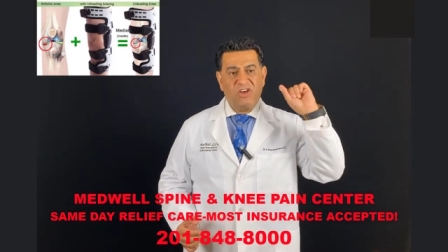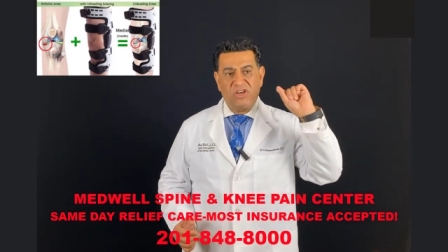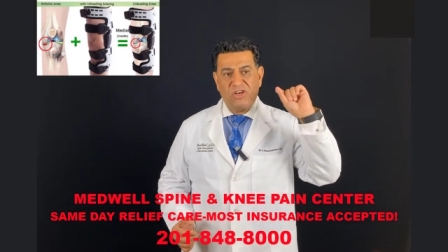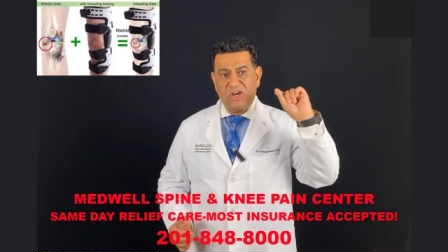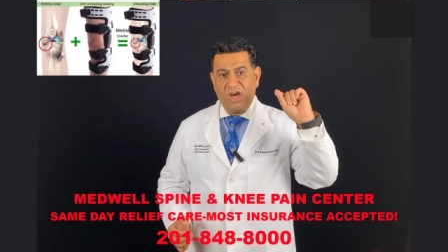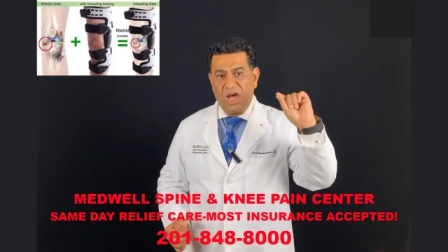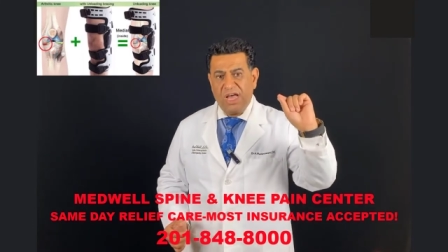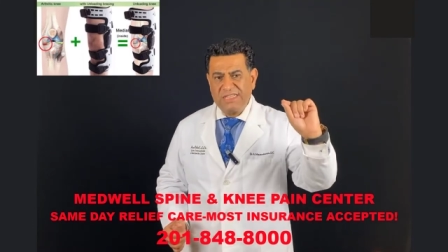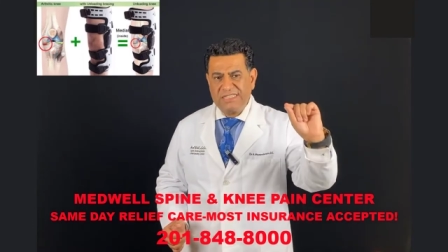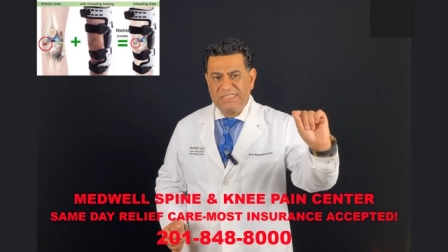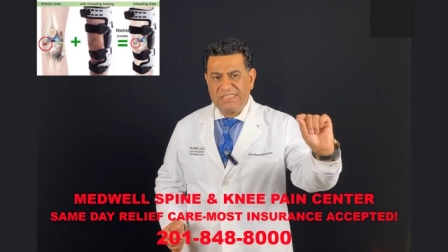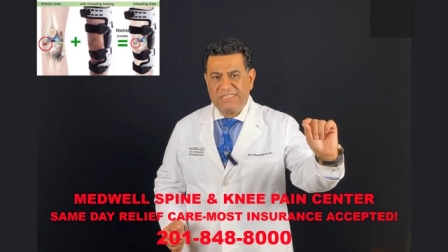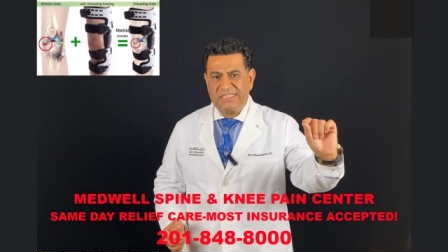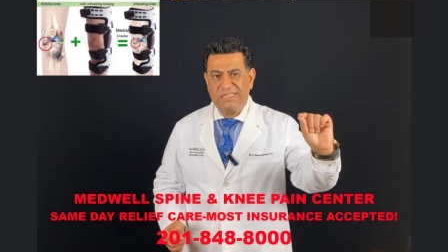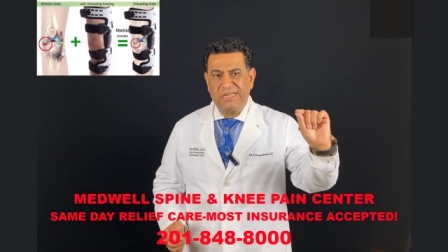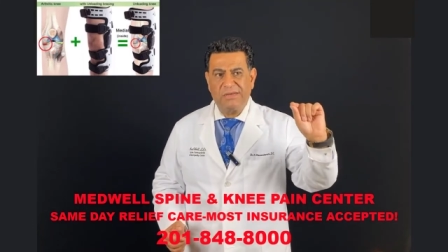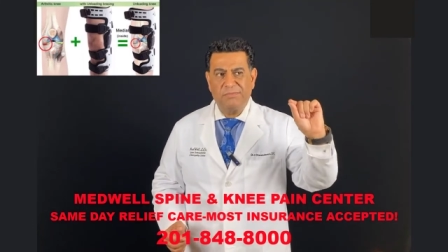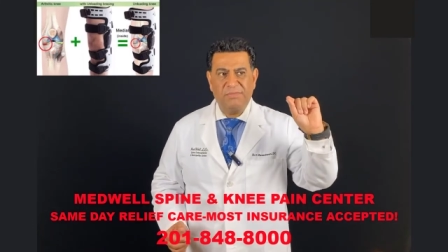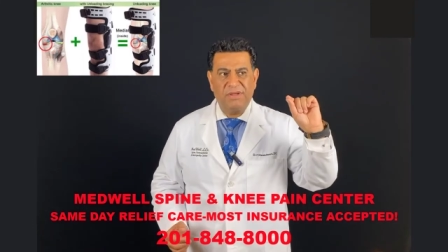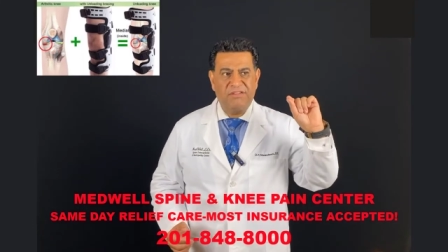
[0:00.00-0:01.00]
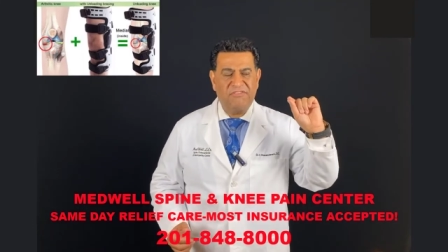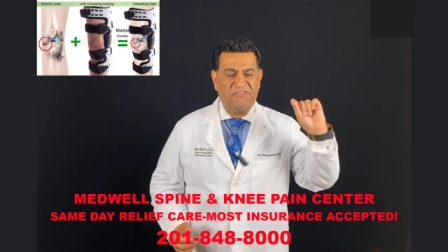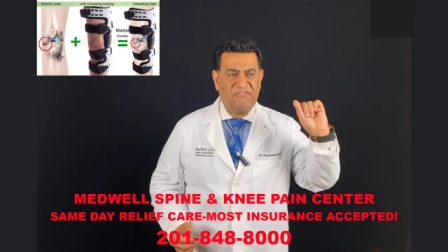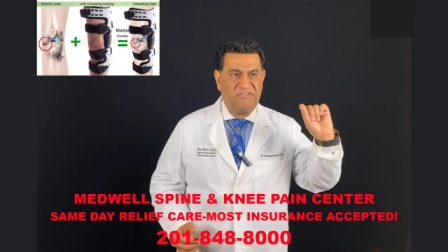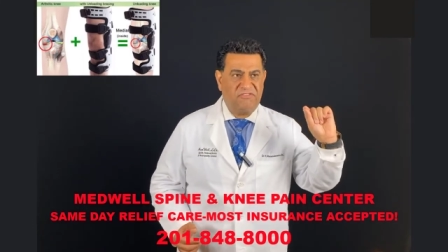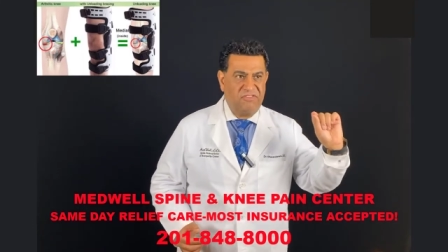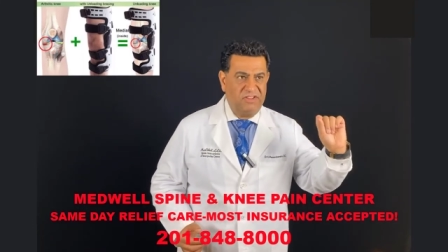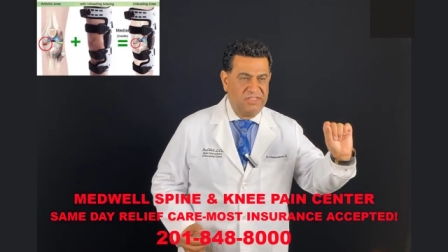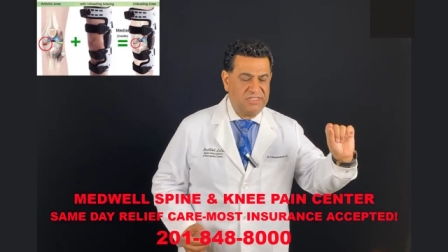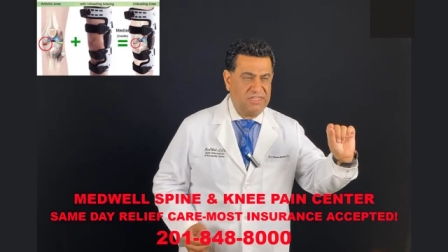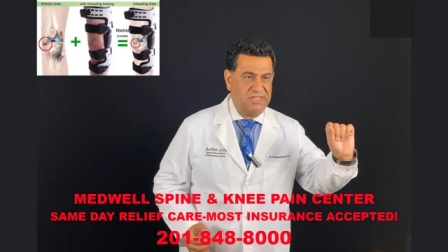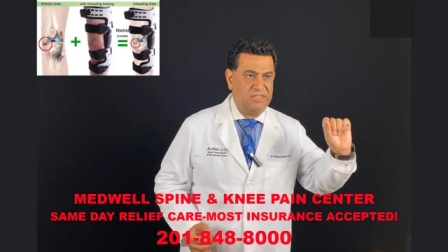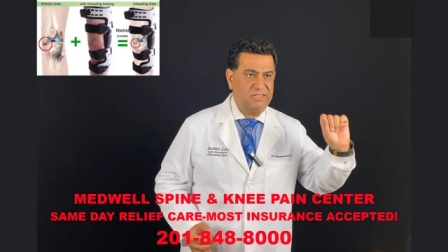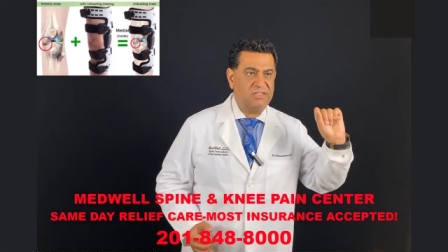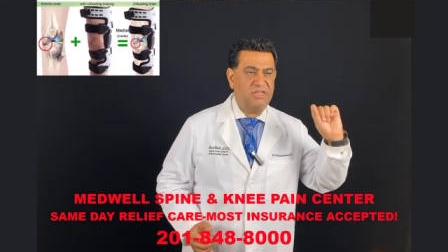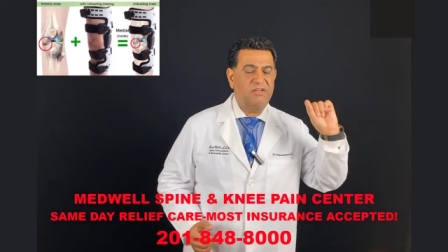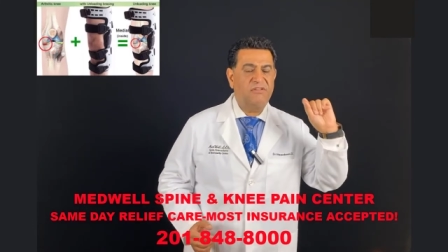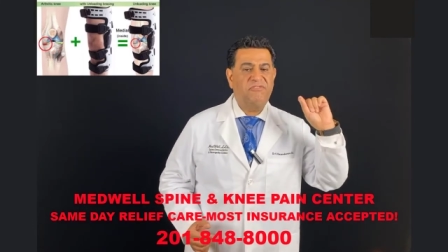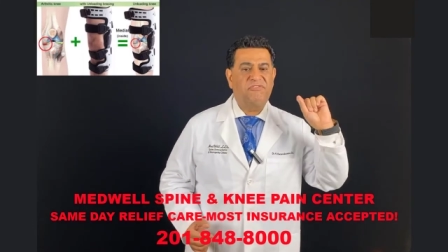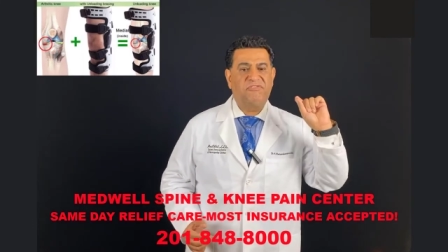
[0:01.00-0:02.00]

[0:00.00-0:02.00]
Custom fitted